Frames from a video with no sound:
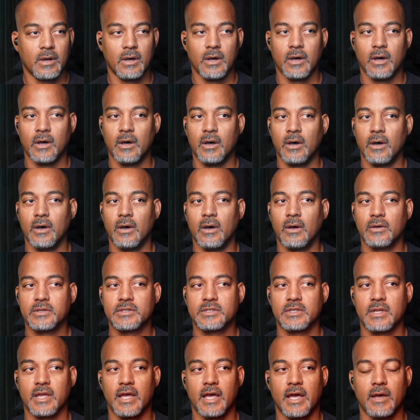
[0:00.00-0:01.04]
Oh,
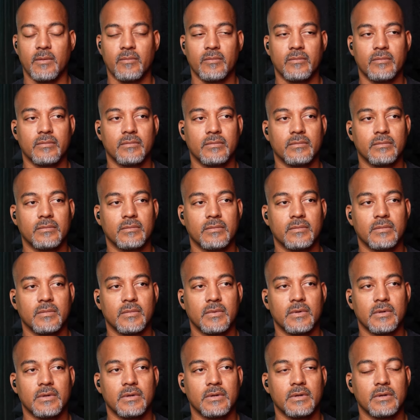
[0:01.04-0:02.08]
snap.
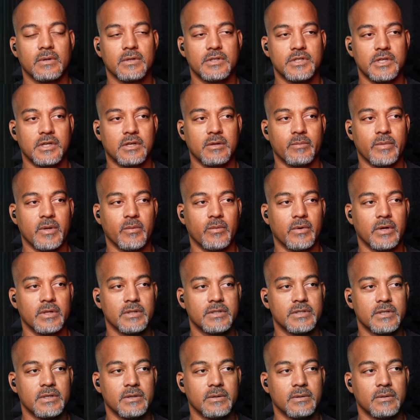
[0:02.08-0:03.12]
She could be one,
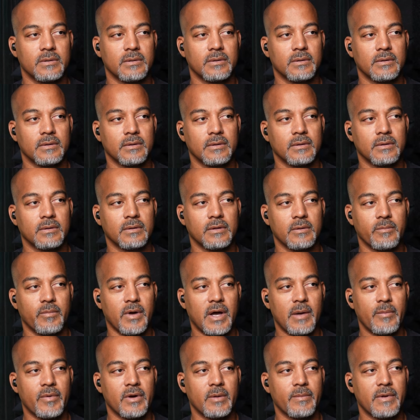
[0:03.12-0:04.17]
too.
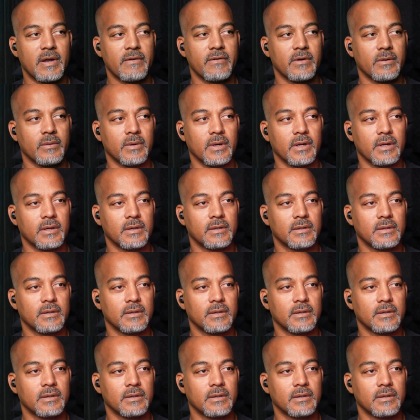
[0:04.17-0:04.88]
Popping up everywhere.